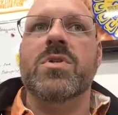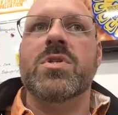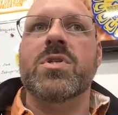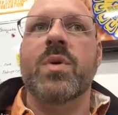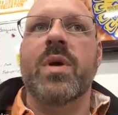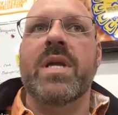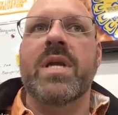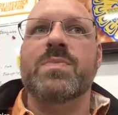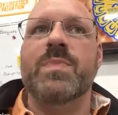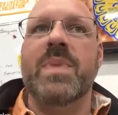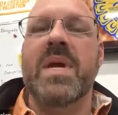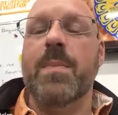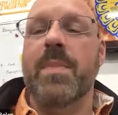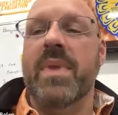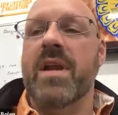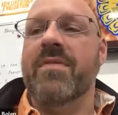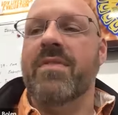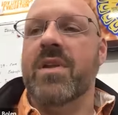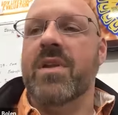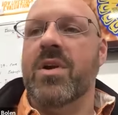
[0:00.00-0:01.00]
it's been a
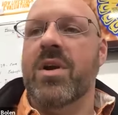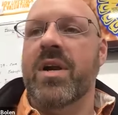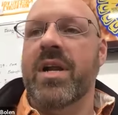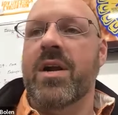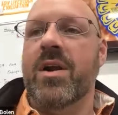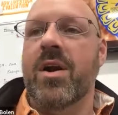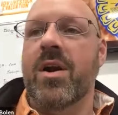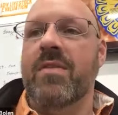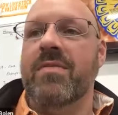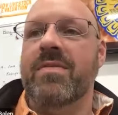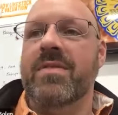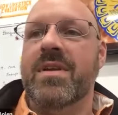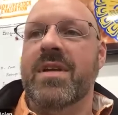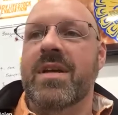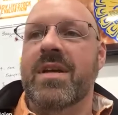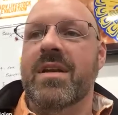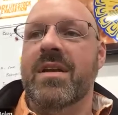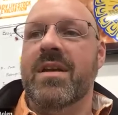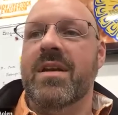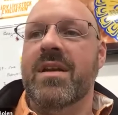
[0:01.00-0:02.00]
bit of a learning curve
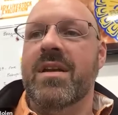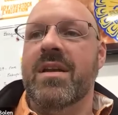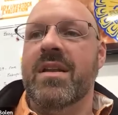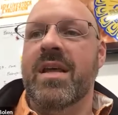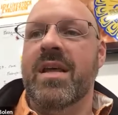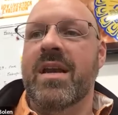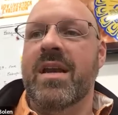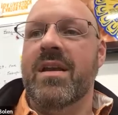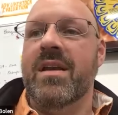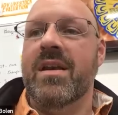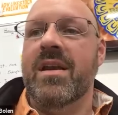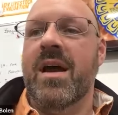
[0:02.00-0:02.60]
that